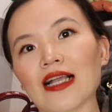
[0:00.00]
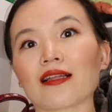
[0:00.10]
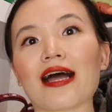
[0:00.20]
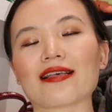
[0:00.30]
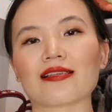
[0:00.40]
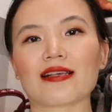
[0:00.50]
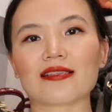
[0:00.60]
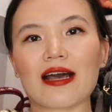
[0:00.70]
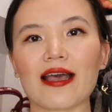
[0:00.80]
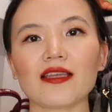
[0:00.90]
classic
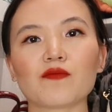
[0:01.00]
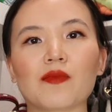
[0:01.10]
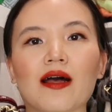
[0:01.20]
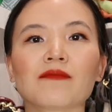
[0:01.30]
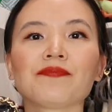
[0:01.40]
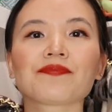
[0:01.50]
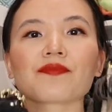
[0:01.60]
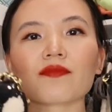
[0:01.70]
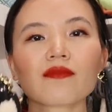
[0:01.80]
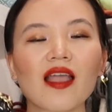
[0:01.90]
side, but
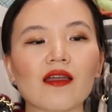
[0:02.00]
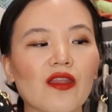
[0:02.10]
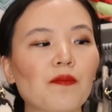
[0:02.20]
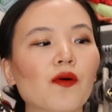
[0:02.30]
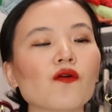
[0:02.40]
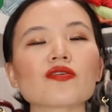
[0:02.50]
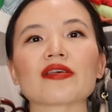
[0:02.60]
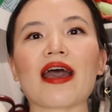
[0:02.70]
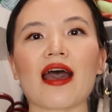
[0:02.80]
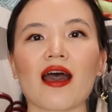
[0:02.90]
they both
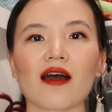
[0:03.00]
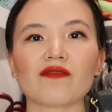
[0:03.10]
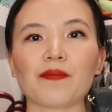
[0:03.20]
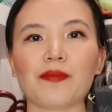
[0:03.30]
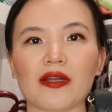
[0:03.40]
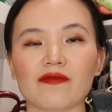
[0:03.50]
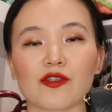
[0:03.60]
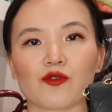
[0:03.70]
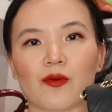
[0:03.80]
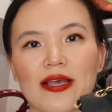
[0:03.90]
have a bit of a
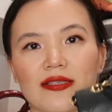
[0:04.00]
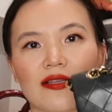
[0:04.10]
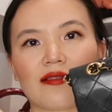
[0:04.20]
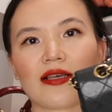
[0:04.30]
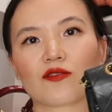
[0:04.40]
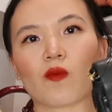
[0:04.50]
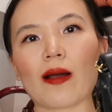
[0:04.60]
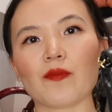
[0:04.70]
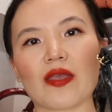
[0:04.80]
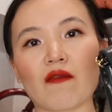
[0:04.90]
twist. This
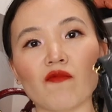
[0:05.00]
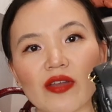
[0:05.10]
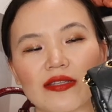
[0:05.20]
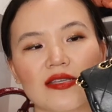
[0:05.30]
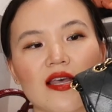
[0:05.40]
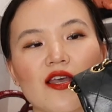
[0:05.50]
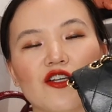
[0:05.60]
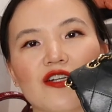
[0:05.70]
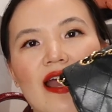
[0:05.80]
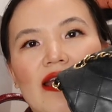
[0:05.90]
one being
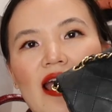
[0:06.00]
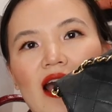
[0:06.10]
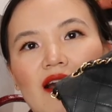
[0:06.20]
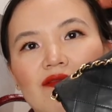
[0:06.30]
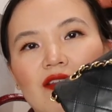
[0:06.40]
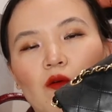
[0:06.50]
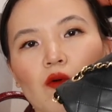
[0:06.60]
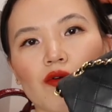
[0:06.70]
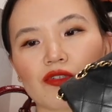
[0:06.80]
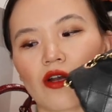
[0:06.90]
vintage and have the
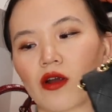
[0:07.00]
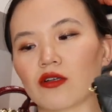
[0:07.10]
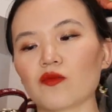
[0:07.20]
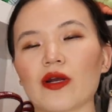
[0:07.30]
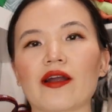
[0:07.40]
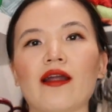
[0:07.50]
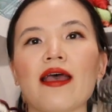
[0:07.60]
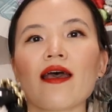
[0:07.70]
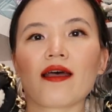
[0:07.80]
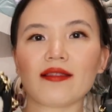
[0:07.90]
gold hardware,
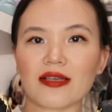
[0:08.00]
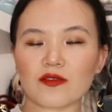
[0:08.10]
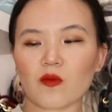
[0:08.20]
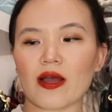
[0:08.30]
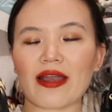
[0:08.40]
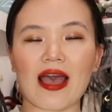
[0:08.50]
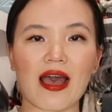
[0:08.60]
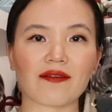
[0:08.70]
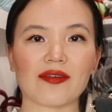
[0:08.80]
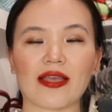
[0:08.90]
this one
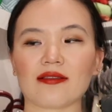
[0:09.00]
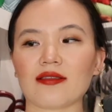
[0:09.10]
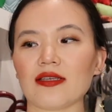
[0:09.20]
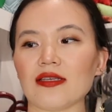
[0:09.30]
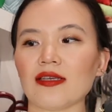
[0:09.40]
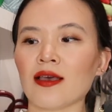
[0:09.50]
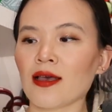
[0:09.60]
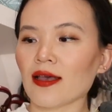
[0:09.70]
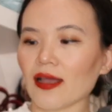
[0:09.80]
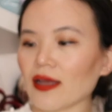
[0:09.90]
having the
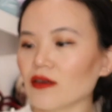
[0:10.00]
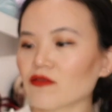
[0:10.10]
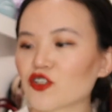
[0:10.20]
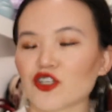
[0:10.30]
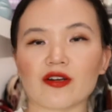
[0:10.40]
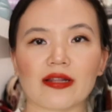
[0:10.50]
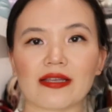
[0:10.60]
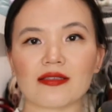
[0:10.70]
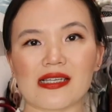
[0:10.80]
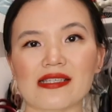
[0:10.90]
kind of
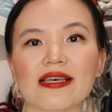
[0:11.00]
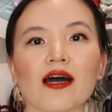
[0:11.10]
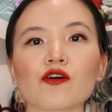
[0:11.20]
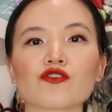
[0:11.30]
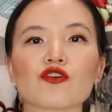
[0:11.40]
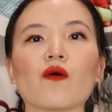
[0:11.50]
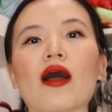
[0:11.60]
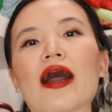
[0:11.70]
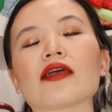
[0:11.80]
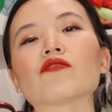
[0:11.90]
shearling detail. So
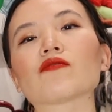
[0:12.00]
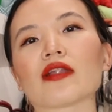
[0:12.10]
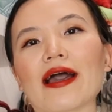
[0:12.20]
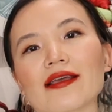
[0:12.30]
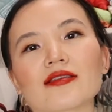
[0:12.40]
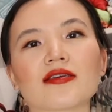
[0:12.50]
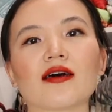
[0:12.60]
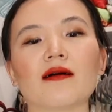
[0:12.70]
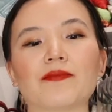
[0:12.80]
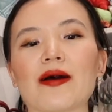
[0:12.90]
I don't like
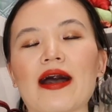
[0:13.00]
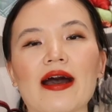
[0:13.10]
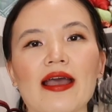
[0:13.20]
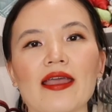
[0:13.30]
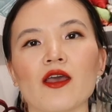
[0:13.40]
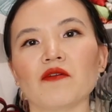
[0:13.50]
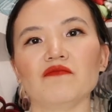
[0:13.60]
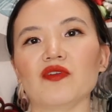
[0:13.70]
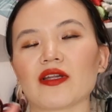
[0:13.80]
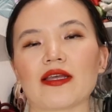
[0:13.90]
to buy
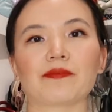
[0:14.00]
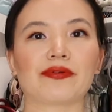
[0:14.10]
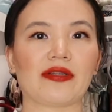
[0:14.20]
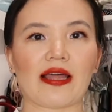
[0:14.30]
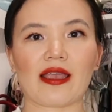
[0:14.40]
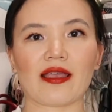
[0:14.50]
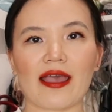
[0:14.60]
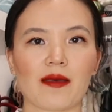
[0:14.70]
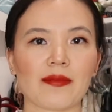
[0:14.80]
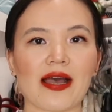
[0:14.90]
really plain
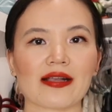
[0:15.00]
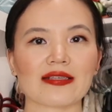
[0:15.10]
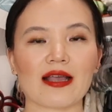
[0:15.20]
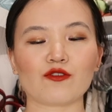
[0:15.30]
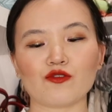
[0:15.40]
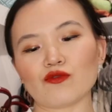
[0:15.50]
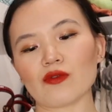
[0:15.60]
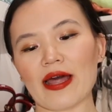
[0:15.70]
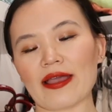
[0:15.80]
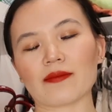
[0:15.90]
handbags. I do
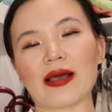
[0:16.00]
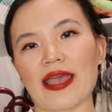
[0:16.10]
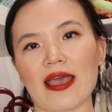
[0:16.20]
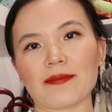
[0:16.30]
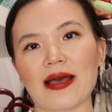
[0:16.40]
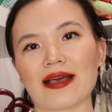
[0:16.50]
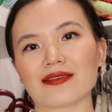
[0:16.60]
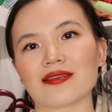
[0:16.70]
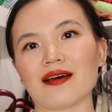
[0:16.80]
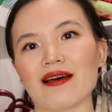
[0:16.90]
like my
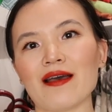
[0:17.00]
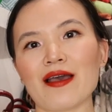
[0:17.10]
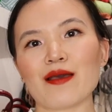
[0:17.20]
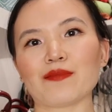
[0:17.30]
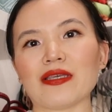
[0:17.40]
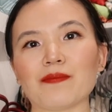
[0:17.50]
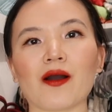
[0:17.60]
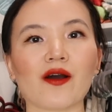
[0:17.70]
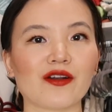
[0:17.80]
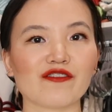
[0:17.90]
handbags to be
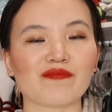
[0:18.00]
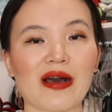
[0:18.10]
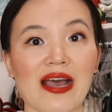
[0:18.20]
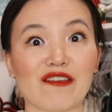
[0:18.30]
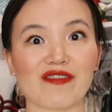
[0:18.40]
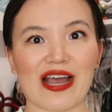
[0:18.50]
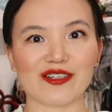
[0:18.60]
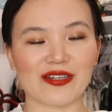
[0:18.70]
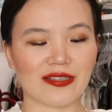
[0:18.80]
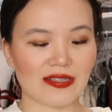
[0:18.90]
part of my fashion